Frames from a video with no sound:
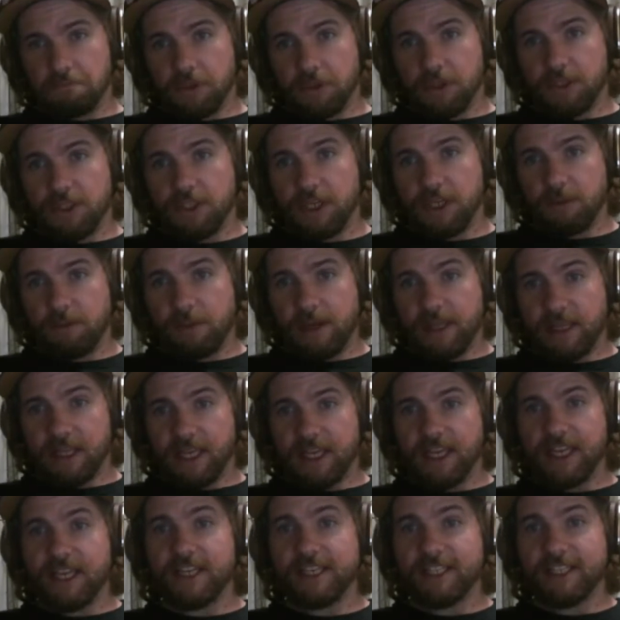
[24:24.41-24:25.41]

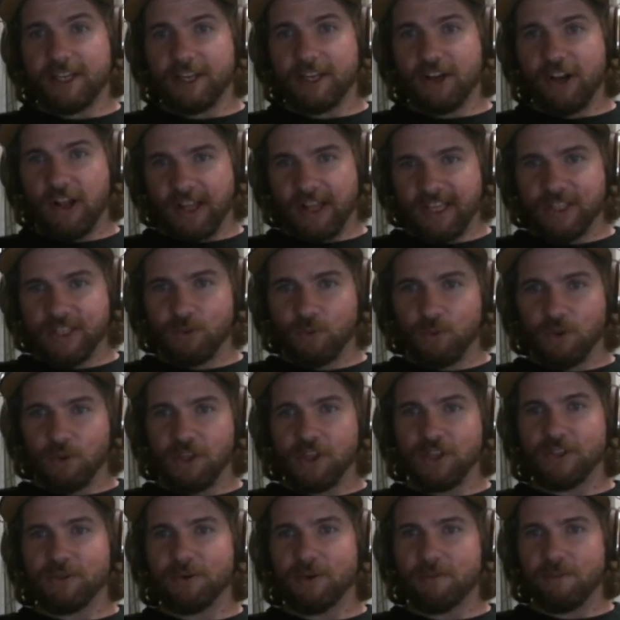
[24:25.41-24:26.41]
Legitimately, he's
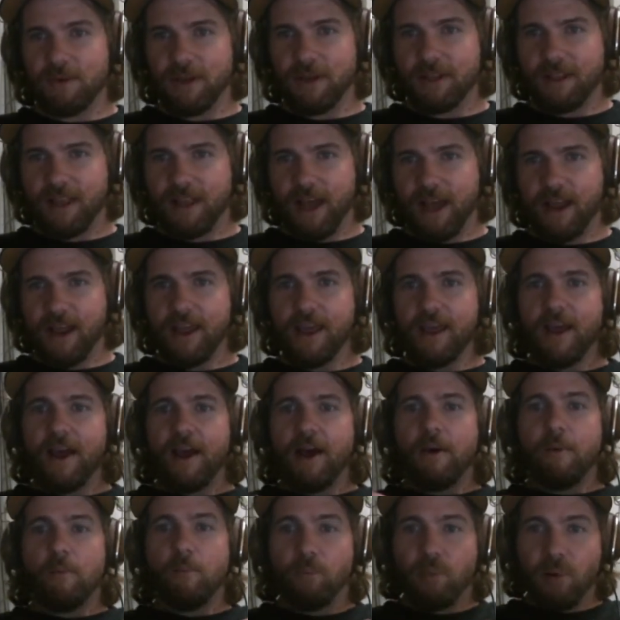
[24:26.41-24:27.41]
willing to admit that,
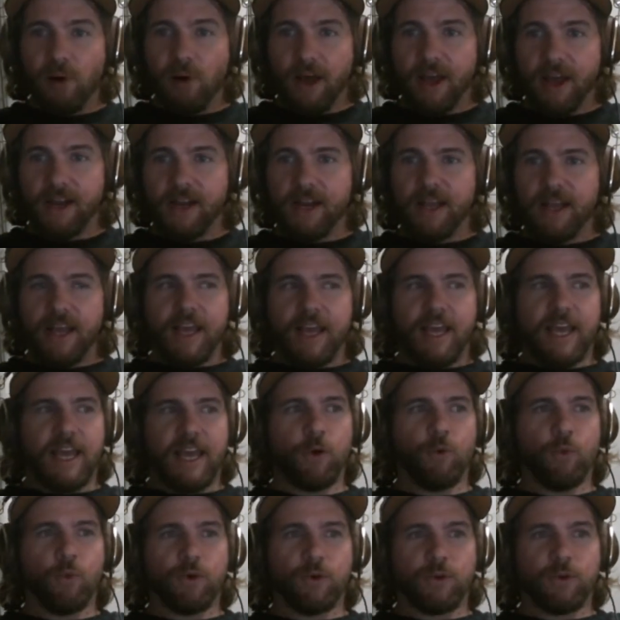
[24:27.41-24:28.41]
but
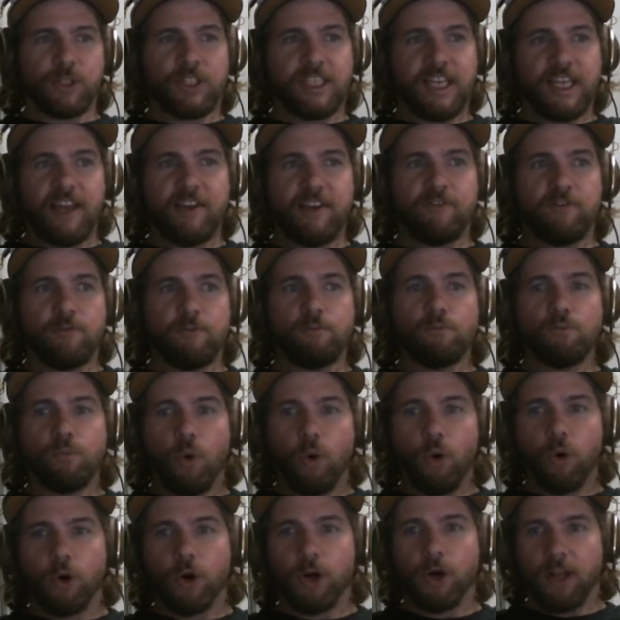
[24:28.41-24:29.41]
it will save
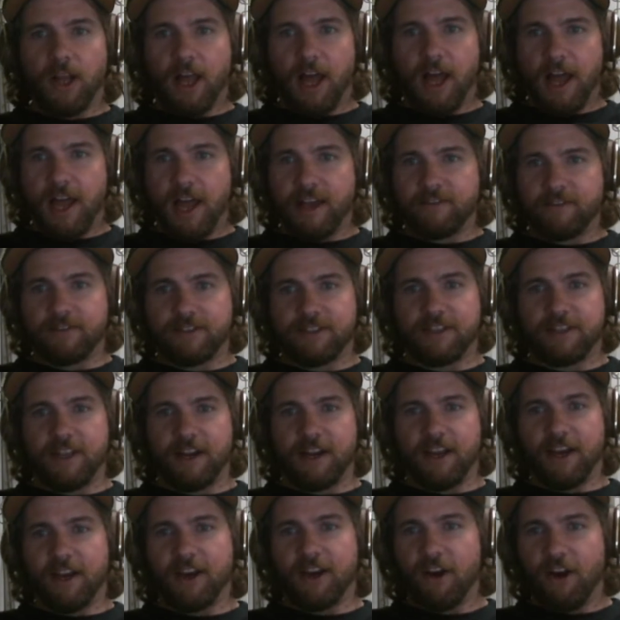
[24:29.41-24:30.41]
more lives than
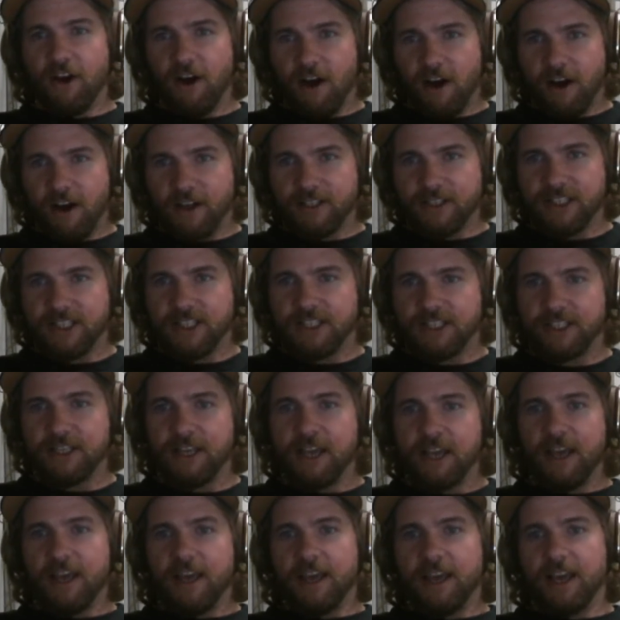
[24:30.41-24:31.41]
it
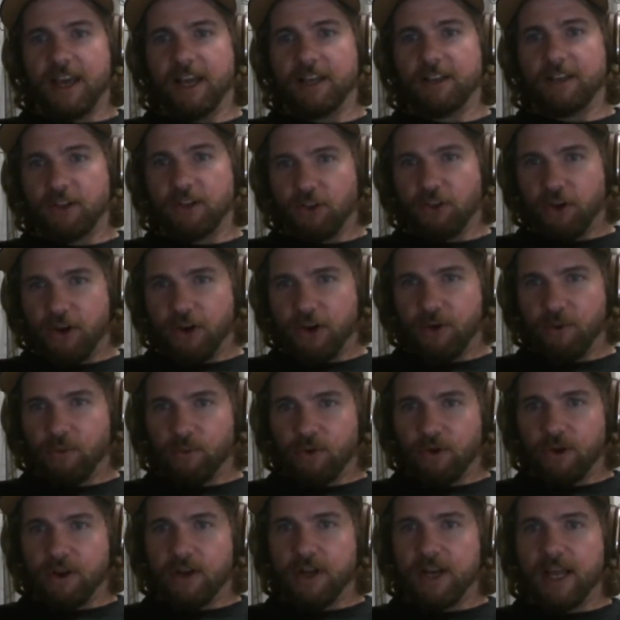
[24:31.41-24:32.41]
costs in the long
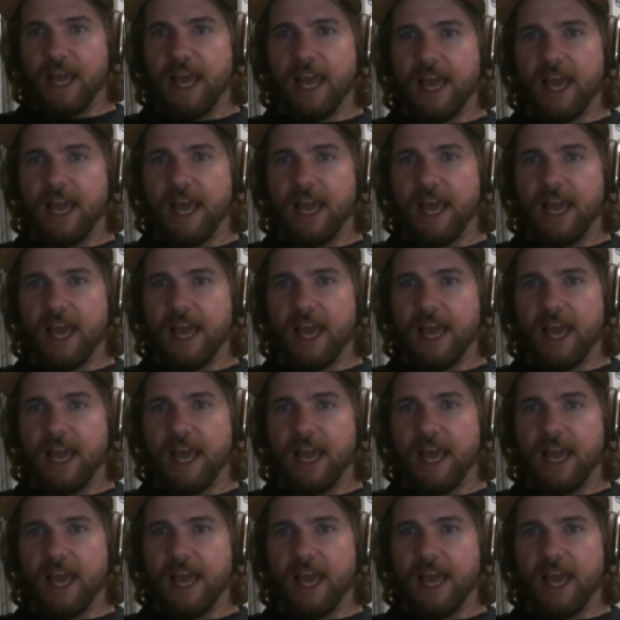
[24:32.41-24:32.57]
run.